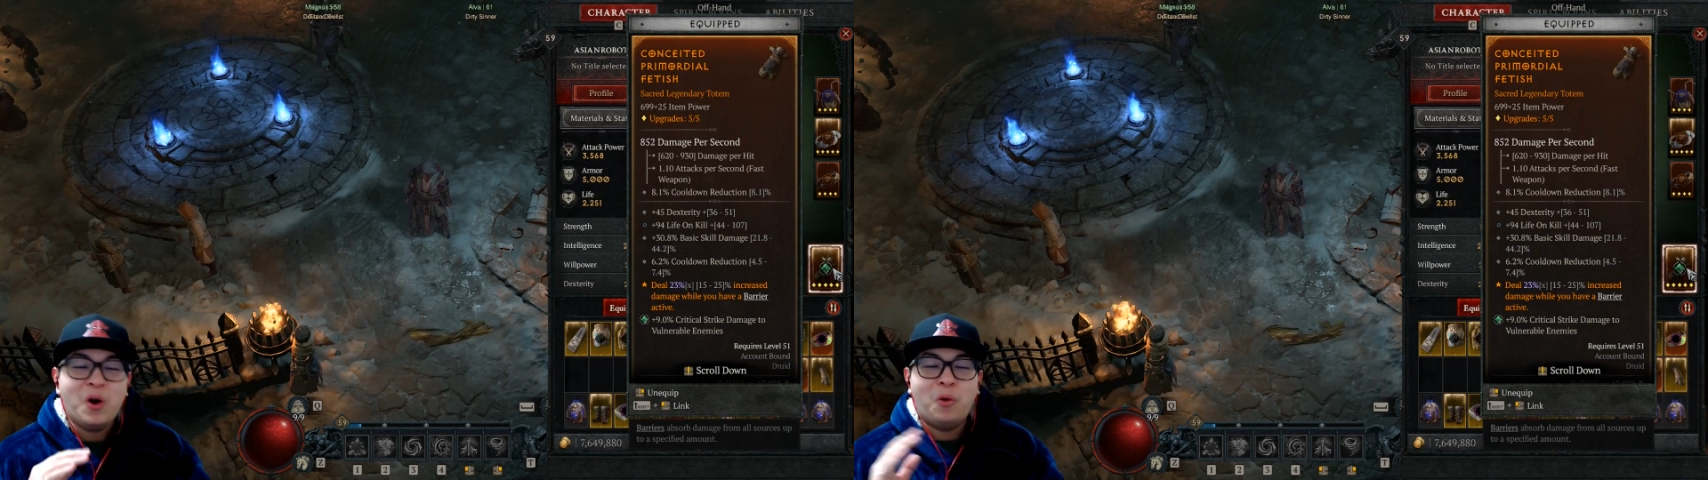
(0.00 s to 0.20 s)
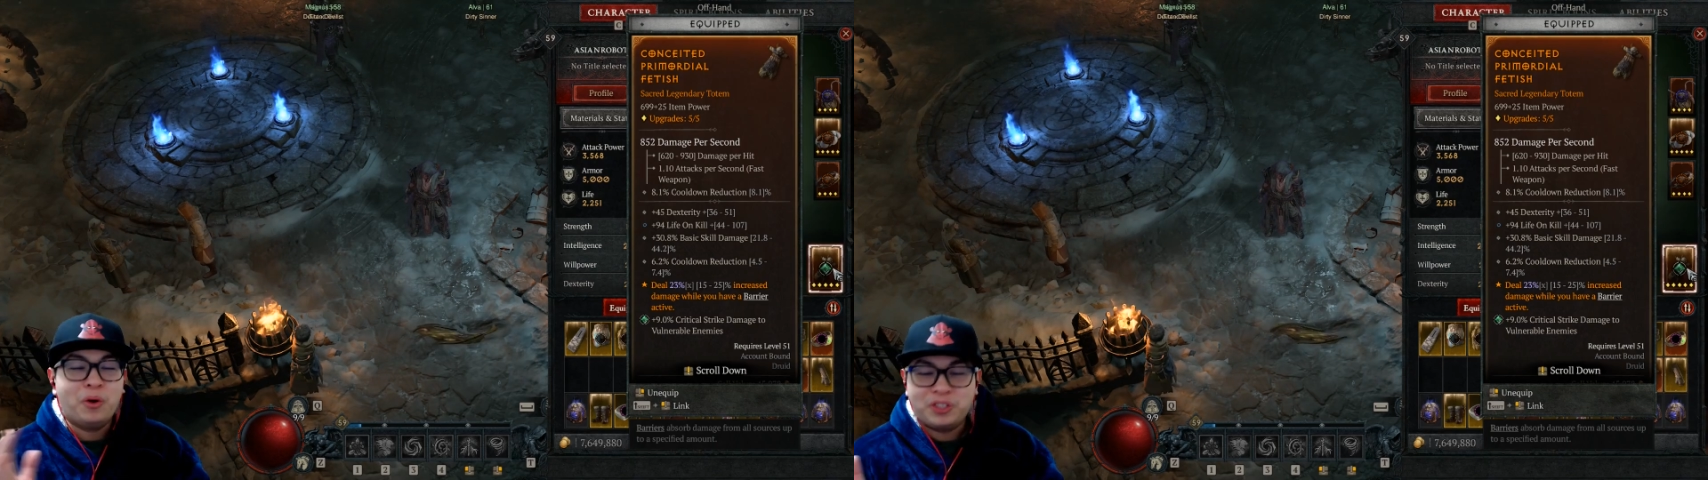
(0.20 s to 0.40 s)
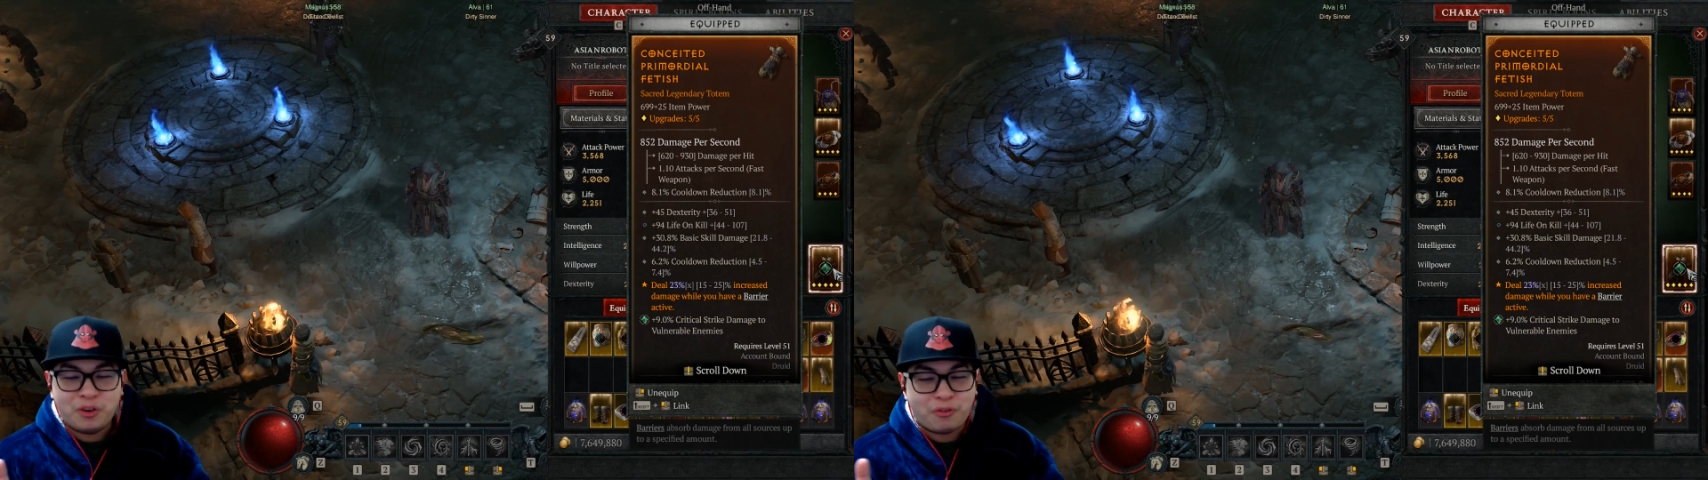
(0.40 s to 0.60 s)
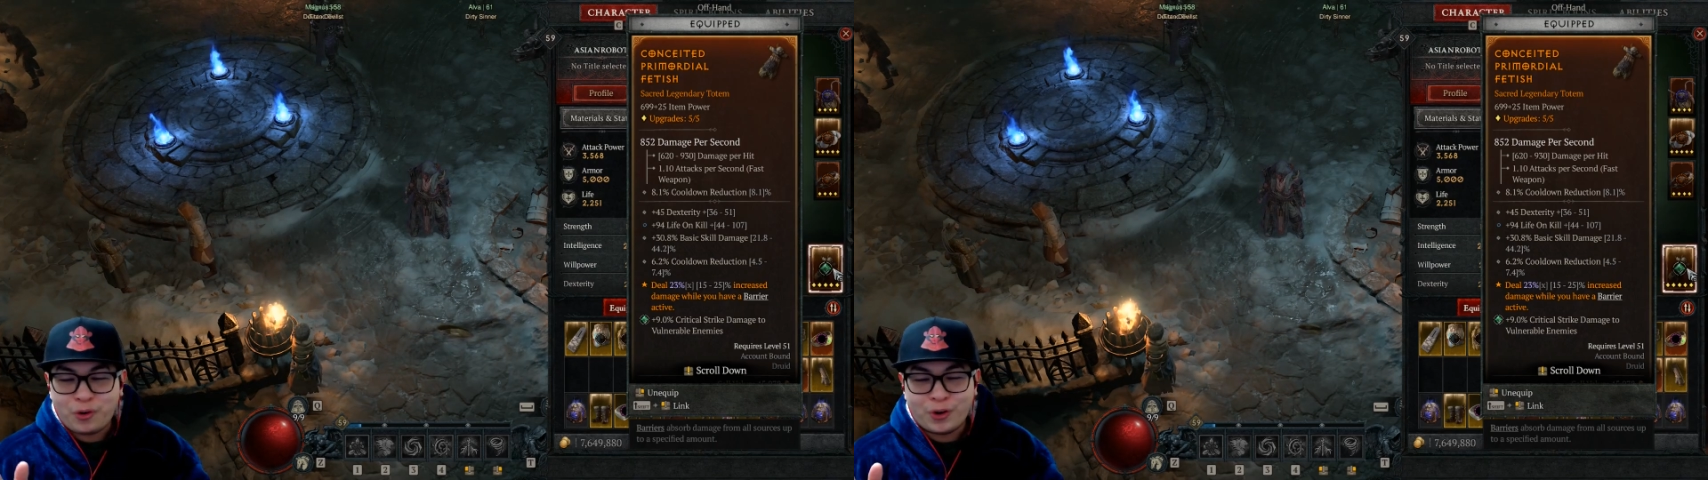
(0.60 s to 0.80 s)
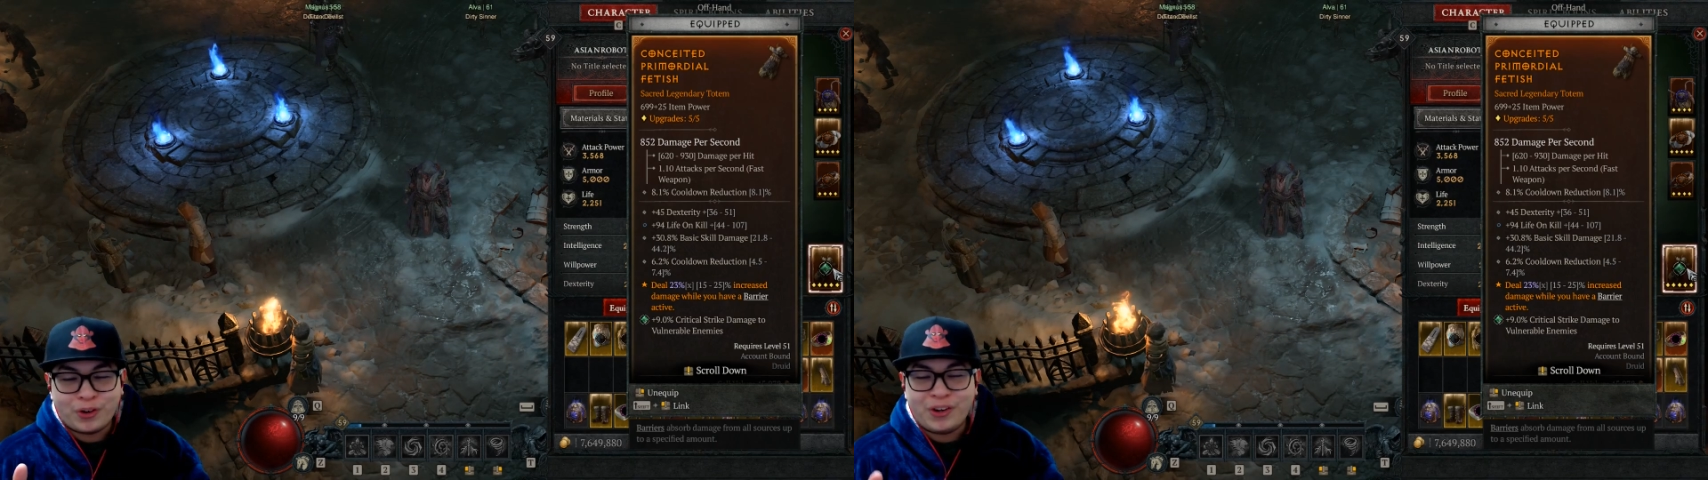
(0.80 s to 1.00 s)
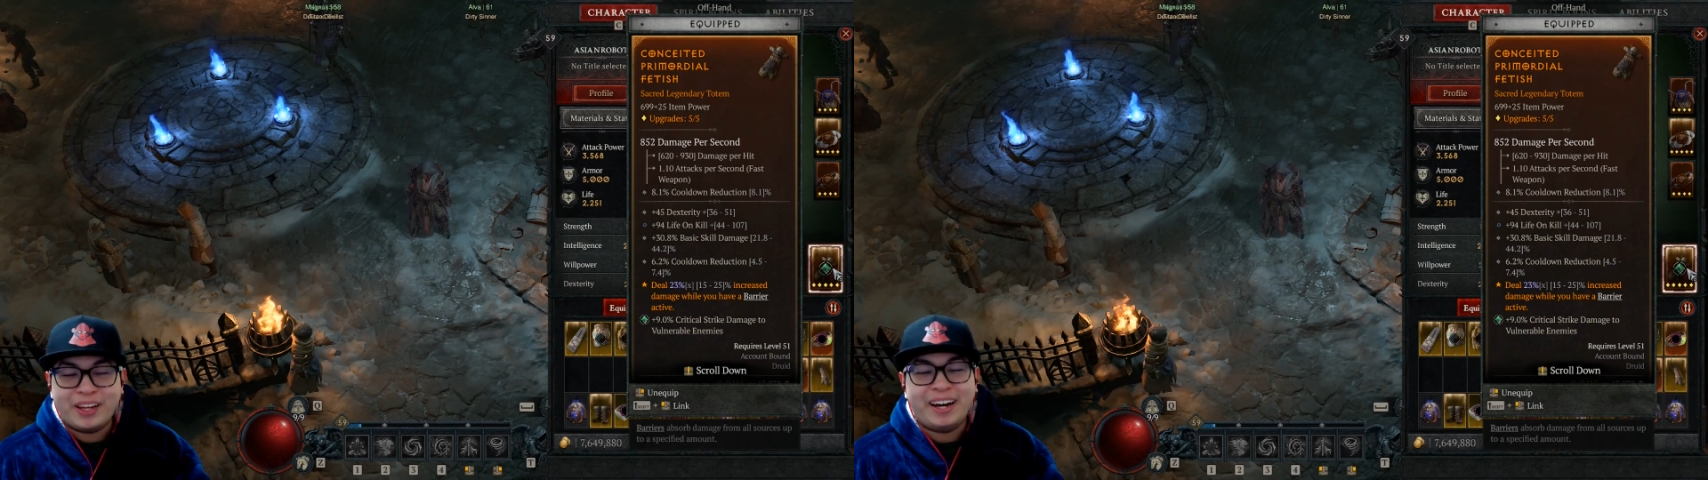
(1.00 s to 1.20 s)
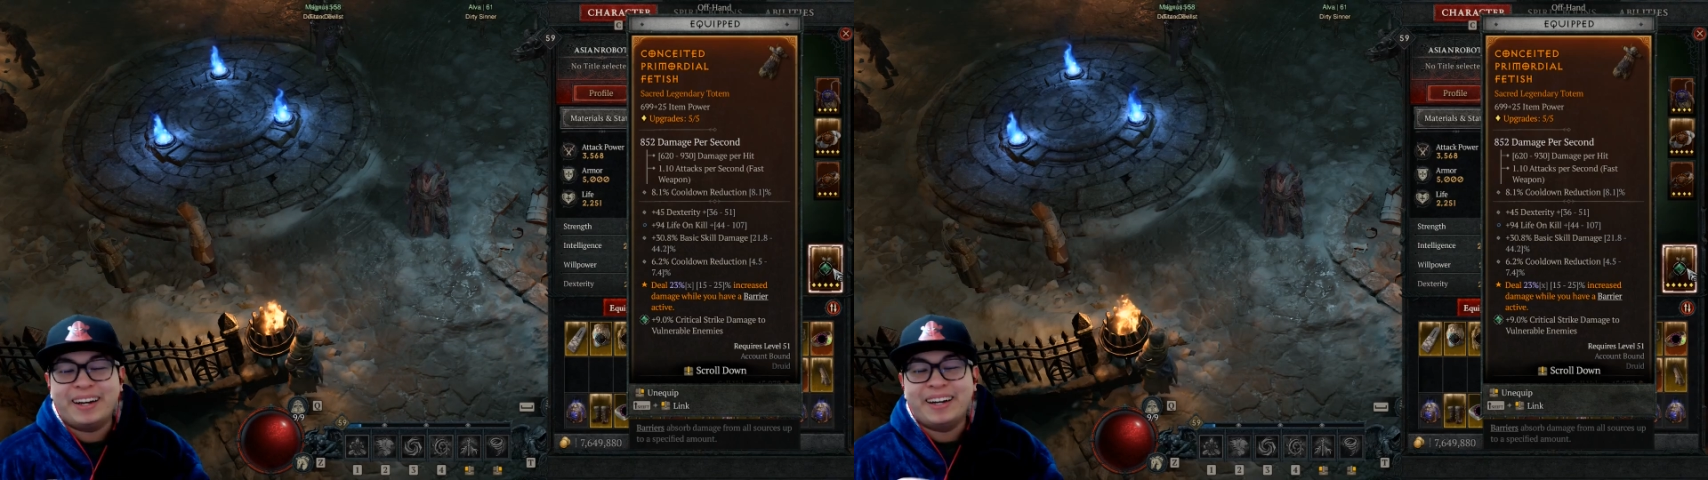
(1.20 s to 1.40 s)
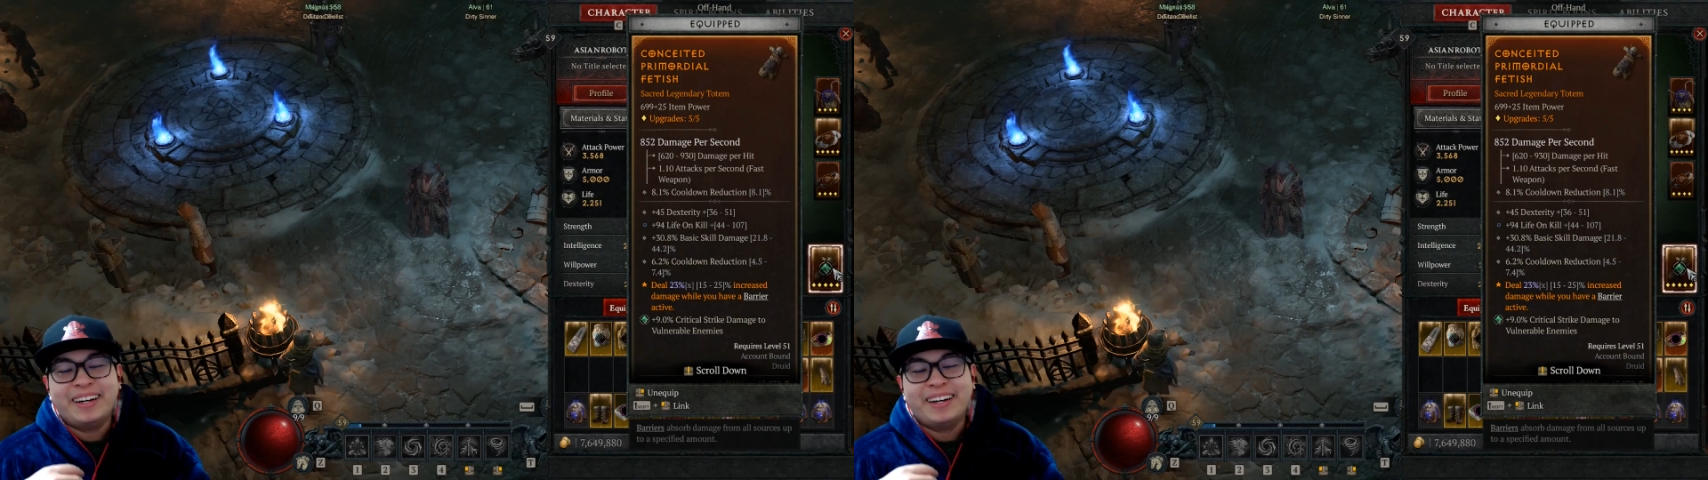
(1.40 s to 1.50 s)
World Tier 4 and all that.